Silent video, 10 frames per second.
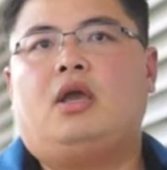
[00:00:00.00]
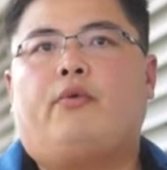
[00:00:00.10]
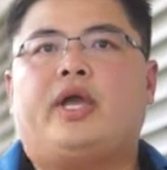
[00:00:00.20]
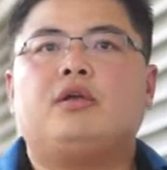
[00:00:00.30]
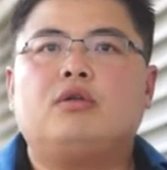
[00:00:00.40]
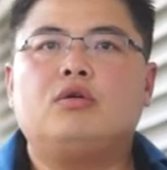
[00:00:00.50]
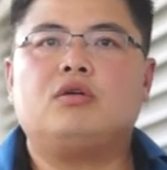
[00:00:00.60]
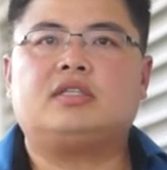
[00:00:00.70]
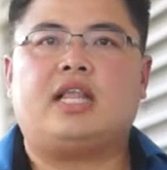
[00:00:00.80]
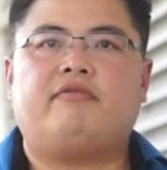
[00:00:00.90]
When
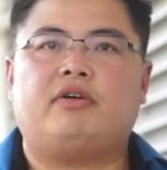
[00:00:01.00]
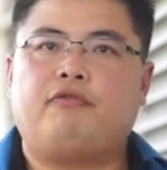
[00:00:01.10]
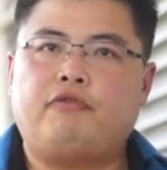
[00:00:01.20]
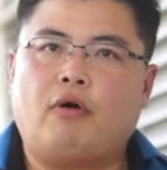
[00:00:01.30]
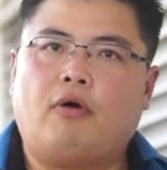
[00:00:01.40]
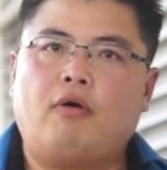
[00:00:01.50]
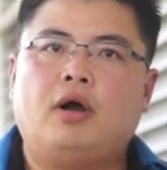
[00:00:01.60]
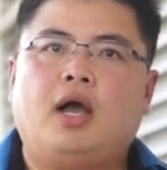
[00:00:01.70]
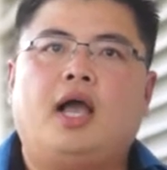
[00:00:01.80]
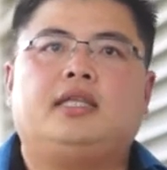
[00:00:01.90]
glucose level fall,
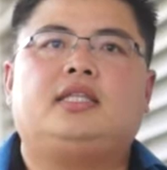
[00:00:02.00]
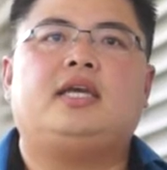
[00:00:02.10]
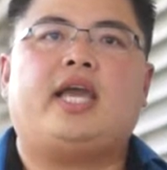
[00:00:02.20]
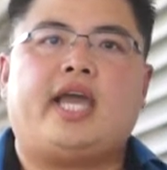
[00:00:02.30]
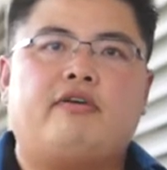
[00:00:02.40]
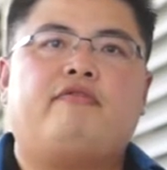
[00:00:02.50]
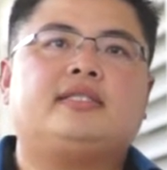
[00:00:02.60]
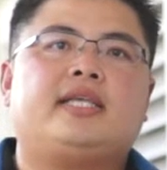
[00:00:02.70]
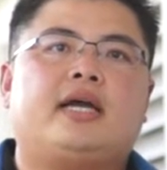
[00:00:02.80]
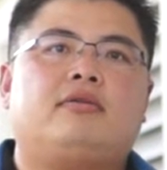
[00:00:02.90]
the
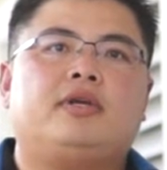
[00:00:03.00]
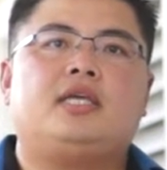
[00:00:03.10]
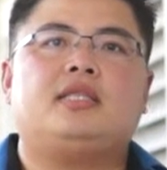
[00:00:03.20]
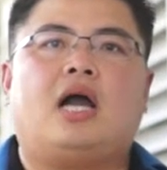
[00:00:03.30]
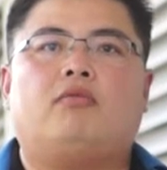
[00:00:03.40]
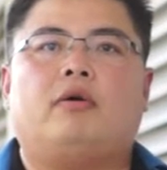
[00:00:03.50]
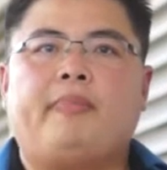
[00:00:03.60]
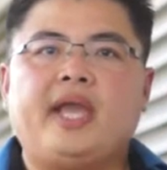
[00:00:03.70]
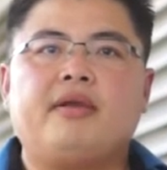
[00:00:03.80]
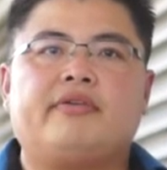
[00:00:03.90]
alpha cell in our
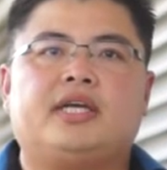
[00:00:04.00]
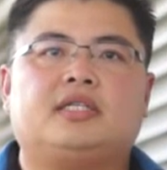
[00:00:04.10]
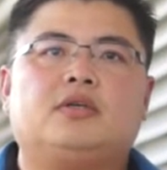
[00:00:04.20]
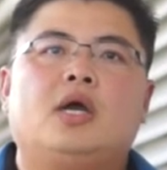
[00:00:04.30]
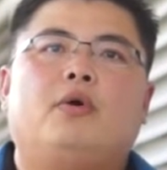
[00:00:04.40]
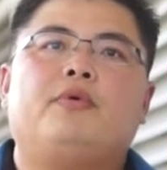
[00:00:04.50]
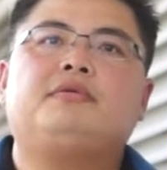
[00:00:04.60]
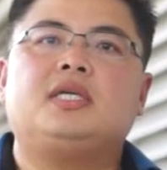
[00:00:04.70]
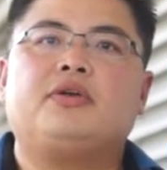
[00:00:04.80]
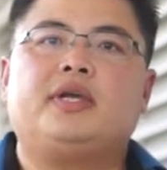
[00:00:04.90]
pancreas will
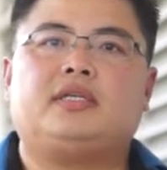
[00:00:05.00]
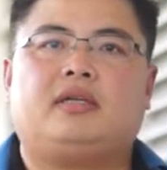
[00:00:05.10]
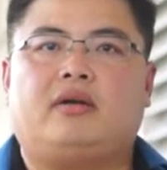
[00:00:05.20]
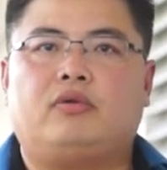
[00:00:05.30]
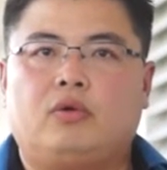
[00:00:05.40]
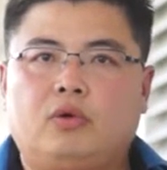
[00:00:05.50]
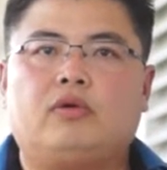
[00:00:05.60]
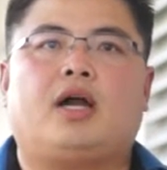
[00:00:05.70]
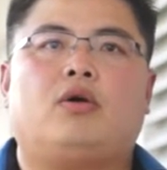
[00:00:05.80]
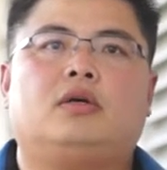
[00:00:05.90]
secrete
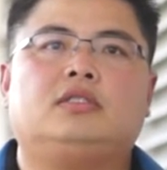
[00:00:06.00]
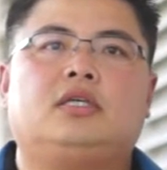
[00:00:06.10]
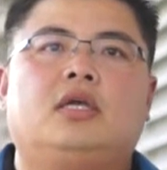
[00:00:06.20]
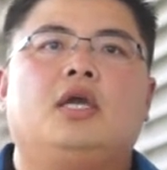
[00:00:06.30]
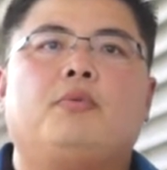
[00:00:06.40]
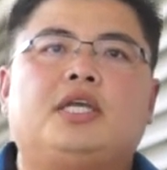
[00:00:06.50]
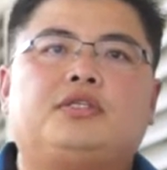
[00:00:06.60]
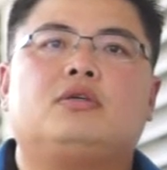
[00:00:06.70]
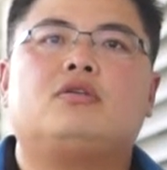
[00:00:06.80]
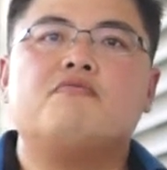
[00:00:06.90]
glucagon,
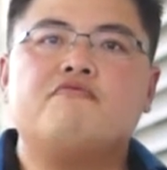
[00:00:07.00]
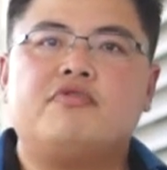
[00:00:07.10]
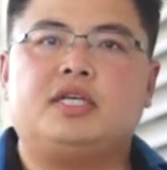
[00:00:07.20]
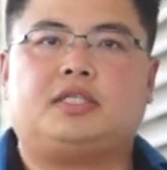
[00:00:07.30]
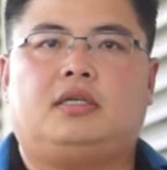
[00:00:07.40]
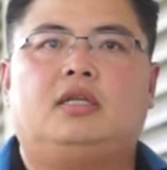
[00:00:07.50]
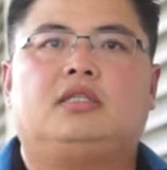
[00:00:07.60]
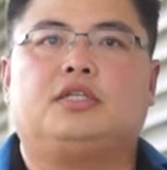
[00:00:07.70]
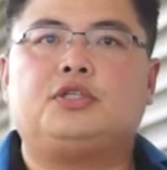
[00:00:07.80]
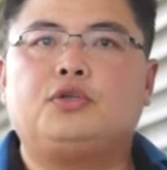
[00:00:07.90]
which converts
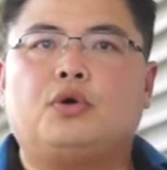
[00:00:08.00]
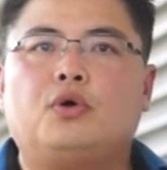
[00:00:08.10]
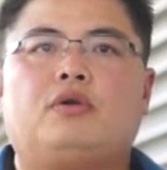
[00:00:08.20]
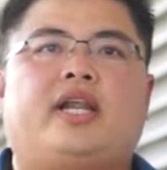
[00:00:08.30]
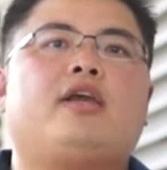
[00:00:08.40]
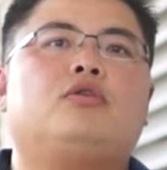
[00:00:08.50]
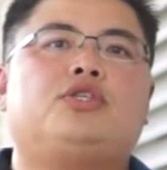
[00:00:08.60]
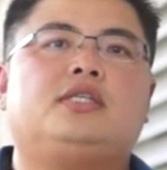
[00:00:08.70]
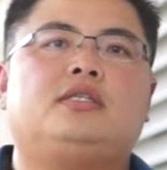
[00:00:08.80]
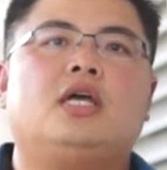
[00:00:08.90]
the stored
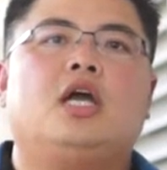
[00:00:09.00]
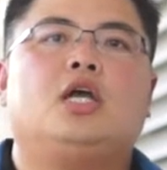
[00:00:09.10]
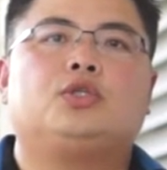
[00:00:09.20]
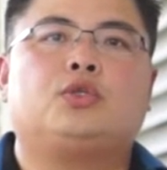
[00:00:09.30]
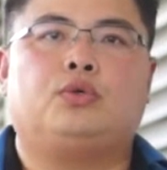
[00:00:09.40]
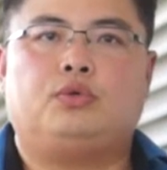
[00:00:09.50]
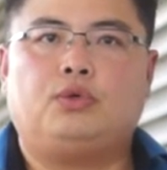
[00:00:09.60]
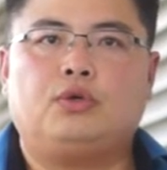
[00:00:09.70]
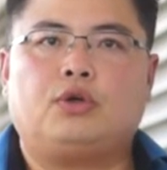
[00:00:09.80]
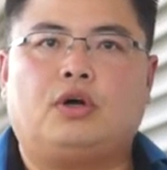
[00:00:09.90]
glycogen to
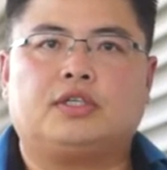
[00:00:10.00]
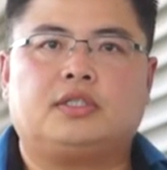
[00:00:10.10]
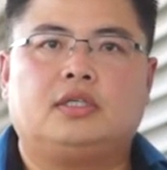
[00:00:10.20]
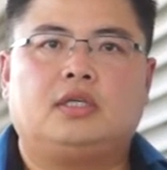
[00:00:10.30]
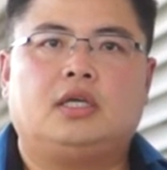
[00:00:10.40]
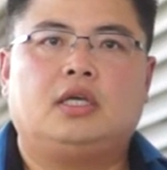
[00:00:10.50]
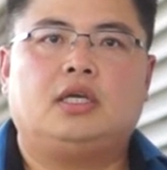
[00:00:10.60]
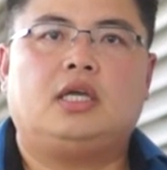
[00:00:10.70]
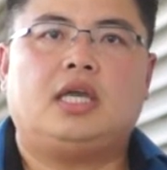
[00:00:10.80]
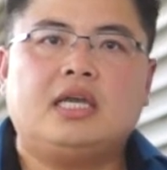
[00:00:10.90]
glucose,
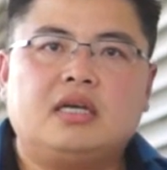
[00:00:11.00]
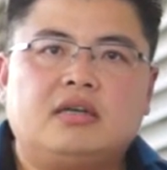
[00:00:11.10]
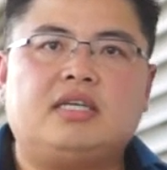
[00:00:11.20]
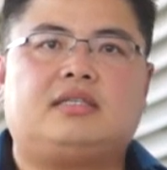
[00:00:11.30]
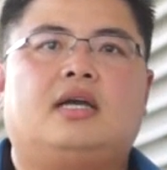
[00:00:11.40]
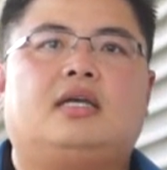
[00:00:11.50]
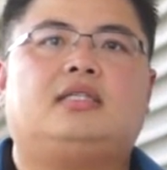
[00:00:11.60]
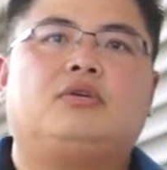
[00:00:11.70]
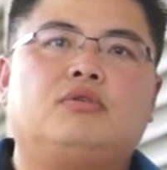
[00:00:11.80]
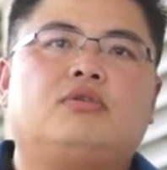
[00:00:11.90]
increase
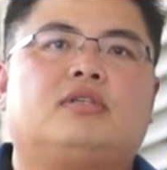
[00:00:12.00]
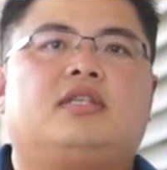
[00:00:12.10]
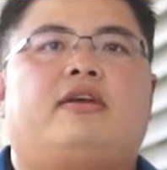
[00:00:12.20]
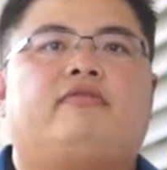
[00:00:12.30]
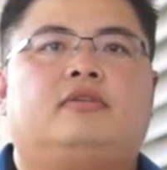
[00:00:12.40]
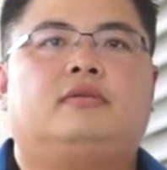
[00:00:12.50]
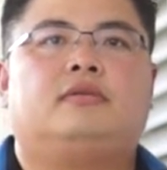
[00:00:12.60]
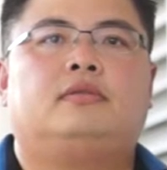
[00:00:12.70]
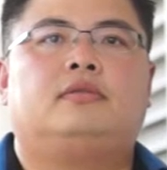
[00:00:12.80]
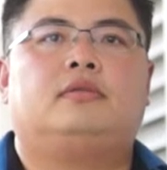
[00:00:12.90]
the glucose level
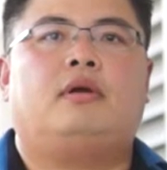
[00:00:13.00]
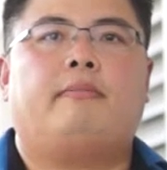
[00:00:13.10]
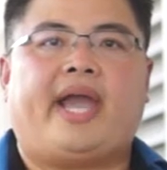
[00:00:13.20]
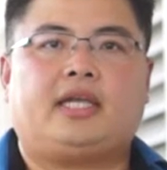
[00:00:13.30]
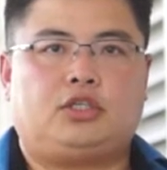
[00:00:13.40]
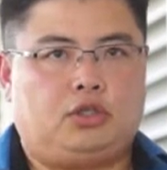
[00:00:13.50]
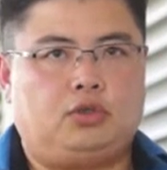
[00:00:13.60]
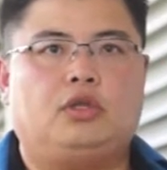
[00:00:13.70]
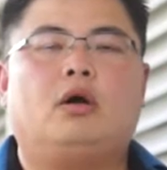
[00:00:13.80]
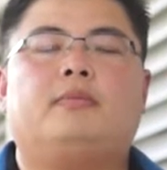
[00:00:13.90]
back
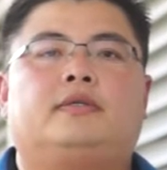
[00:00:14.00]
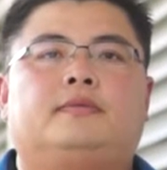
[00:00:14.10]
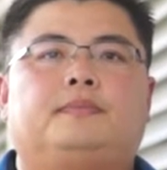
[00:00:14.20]
to normal.